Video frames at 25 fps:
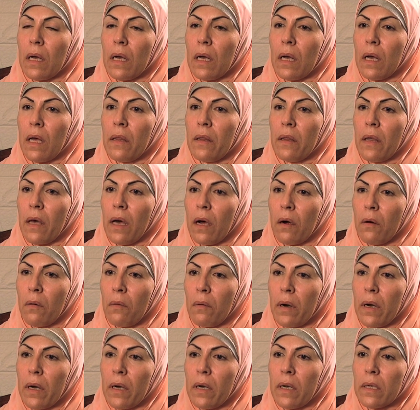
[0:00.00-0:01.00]
and the
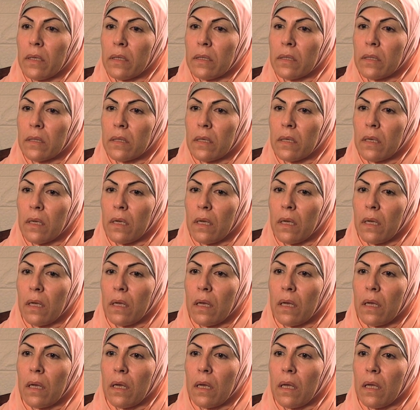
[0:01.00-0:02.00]
awareness
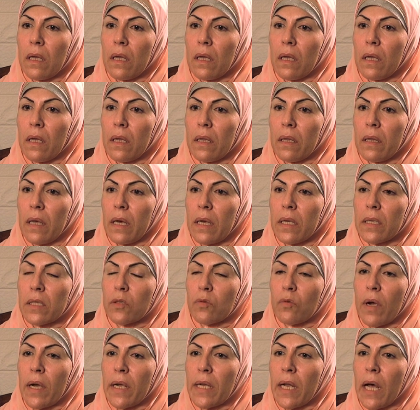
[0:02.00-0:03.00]
that
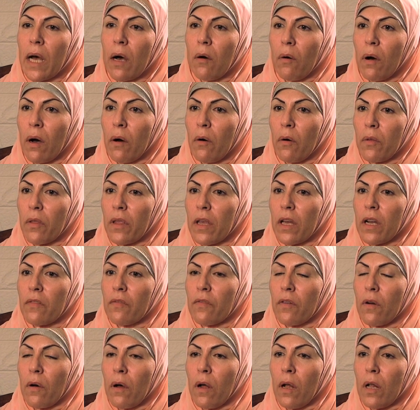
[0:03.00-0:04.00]
it's right now out there
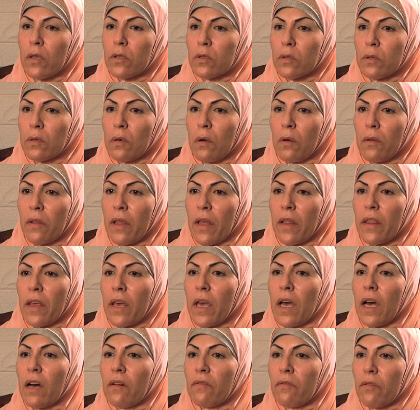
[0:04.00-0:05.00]
for all to know that
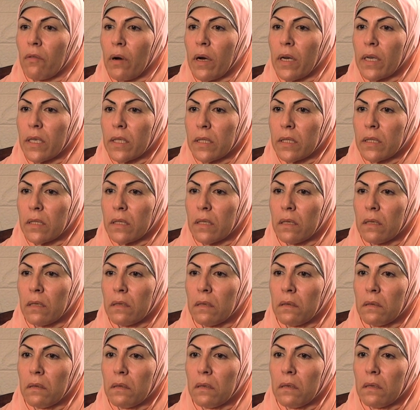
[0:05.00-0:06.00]
they have rights
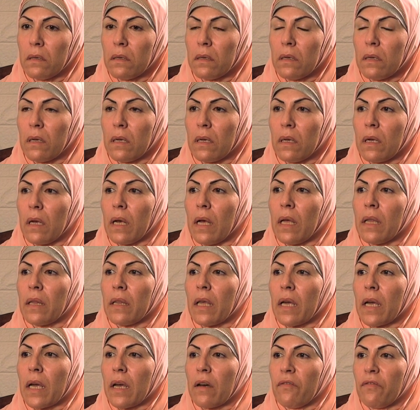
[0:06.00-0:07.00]
and
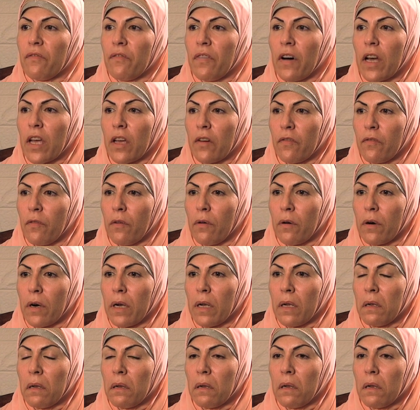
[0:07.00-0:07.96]
they can fight for it.